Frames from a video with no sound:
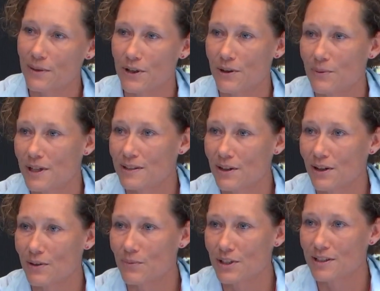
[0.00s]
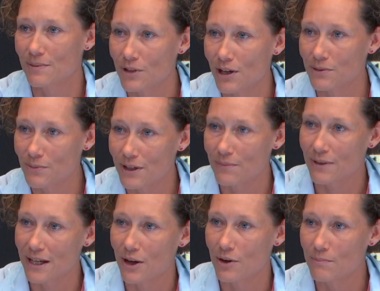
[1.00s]
We always kind of wish sometimes we could
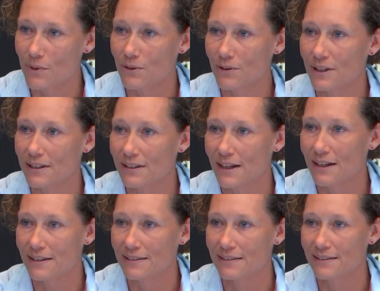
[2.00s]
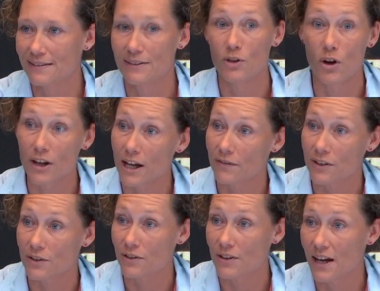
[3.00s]
be home more and not have to
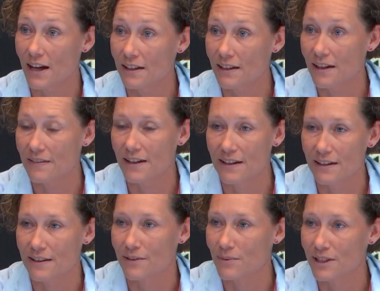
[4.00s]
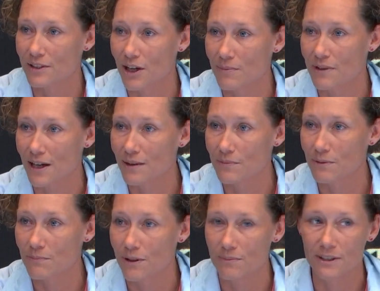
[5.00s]
do that. And then I think when the time comes,
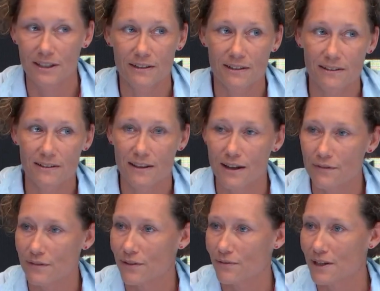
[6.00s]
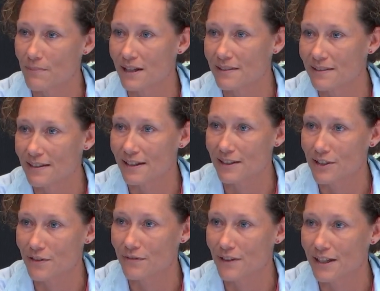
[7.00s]
we're probably there for 3 months and get
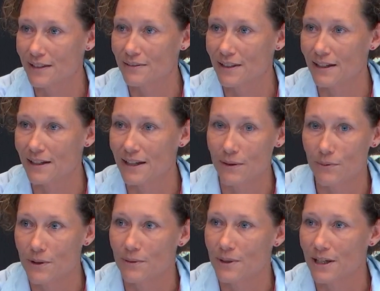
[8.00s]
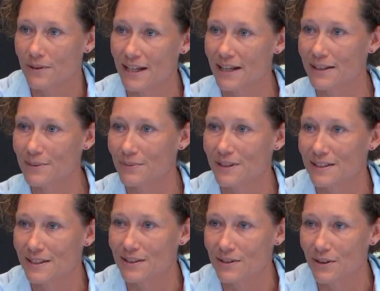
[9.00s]
itchy feet and like, okay, well, where are we going next? Because
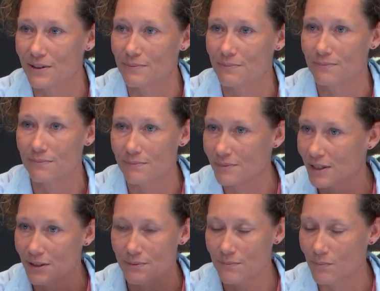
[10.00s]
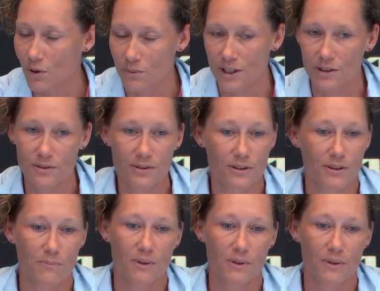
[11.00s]
it's so, you know, what we're used to.